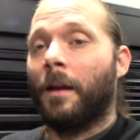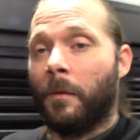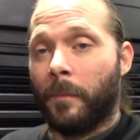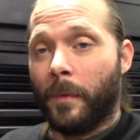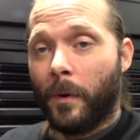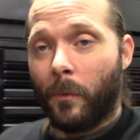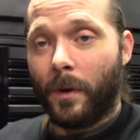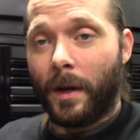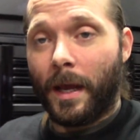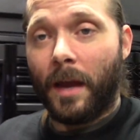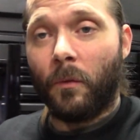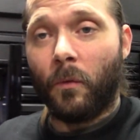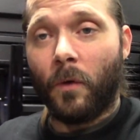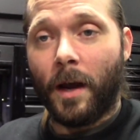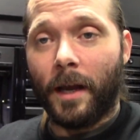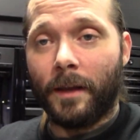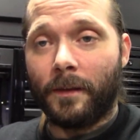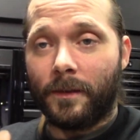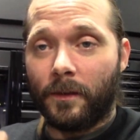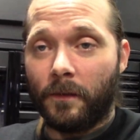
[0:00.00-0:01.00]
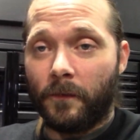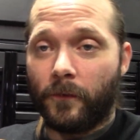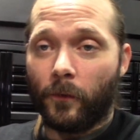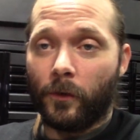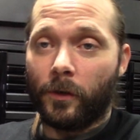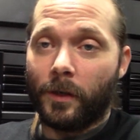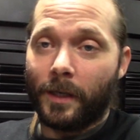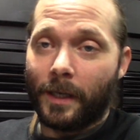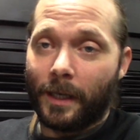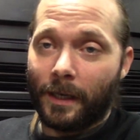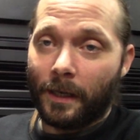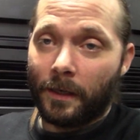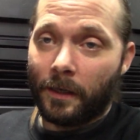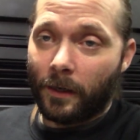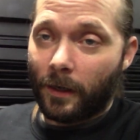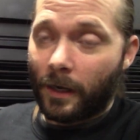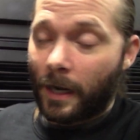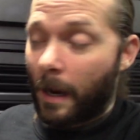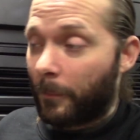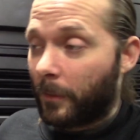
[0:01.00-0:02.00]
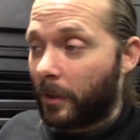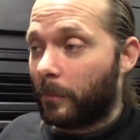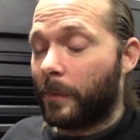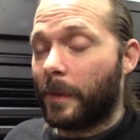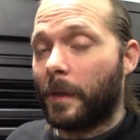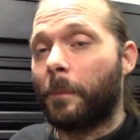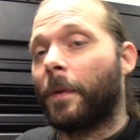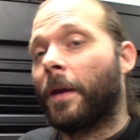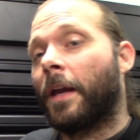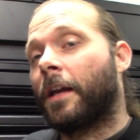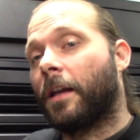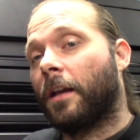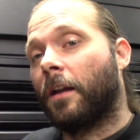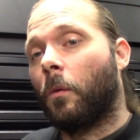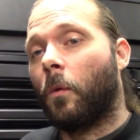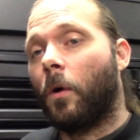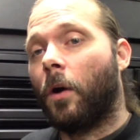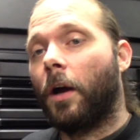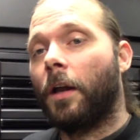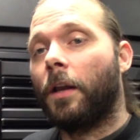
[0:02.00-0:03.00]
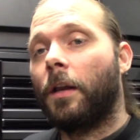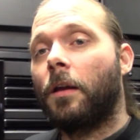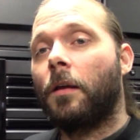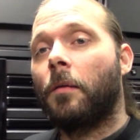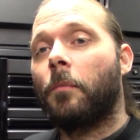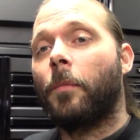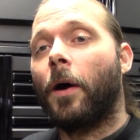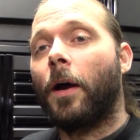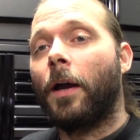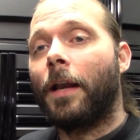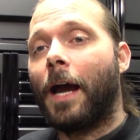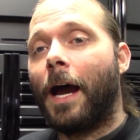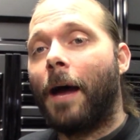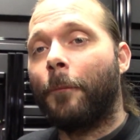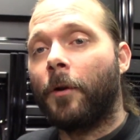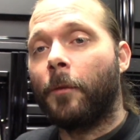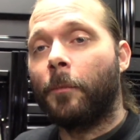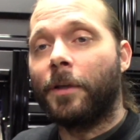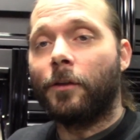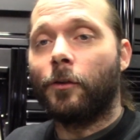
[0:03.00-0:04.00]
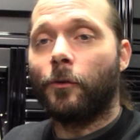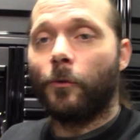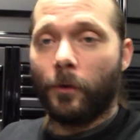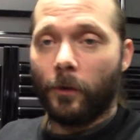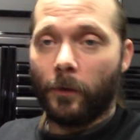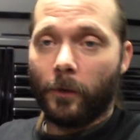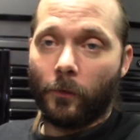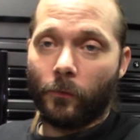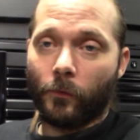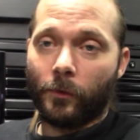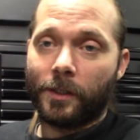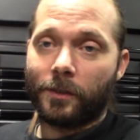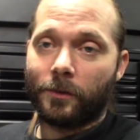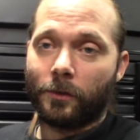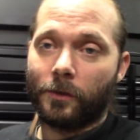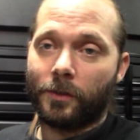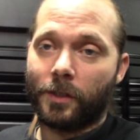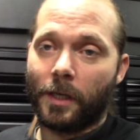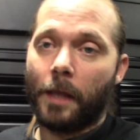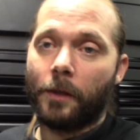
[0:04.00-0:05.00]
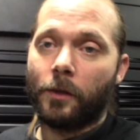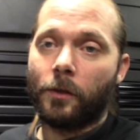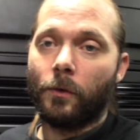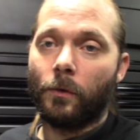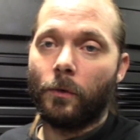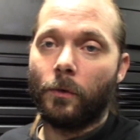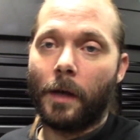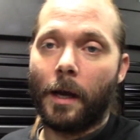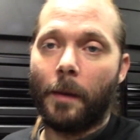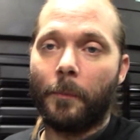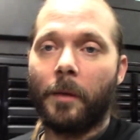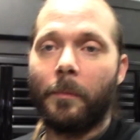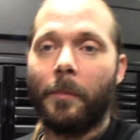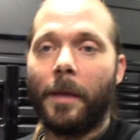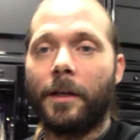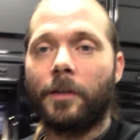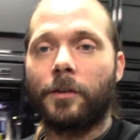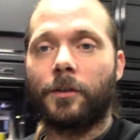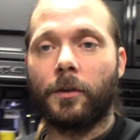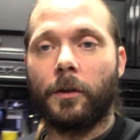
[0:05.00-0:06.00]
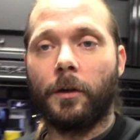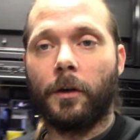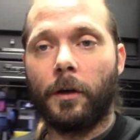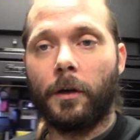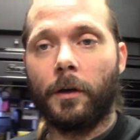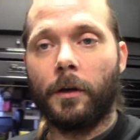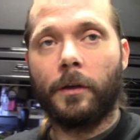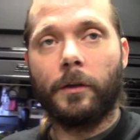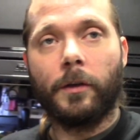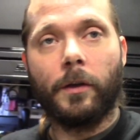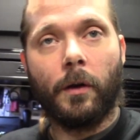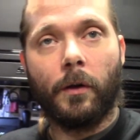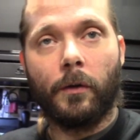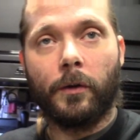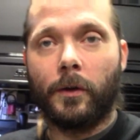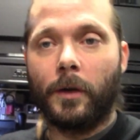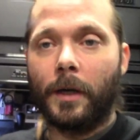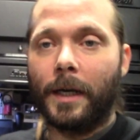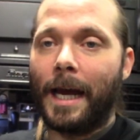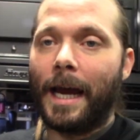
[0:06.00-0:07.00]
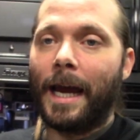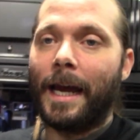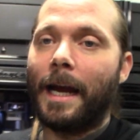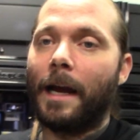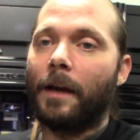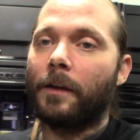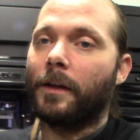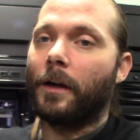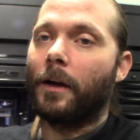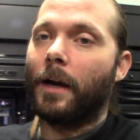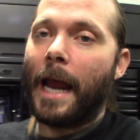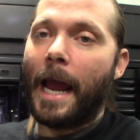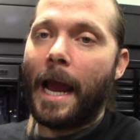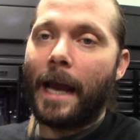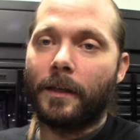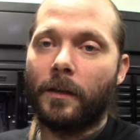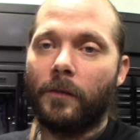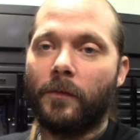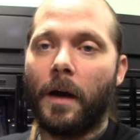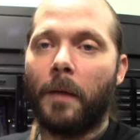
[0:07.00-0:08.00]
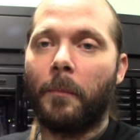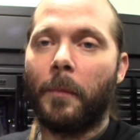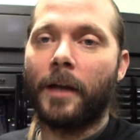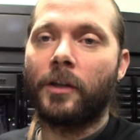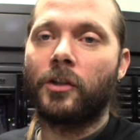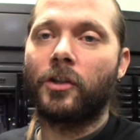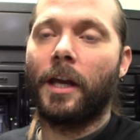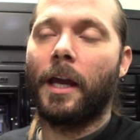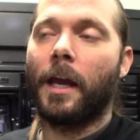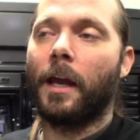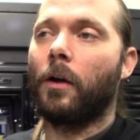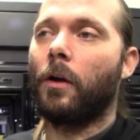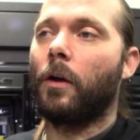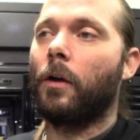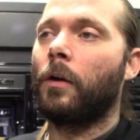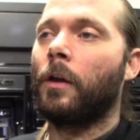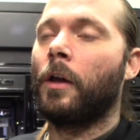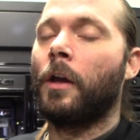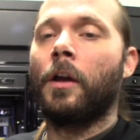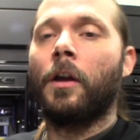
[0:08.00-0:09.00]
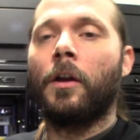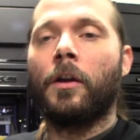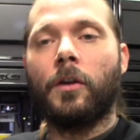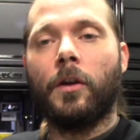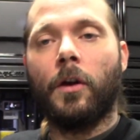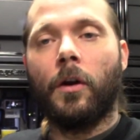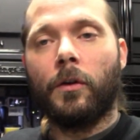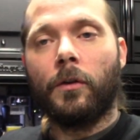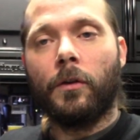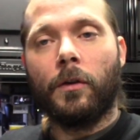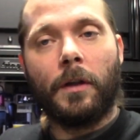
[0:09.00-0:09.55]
But what I want for you to get in here, I'm going to be picking a one, but I'm going to be doing a little research on you. I'm going to make sure, you know, you're a guy out there active on my channel. You know,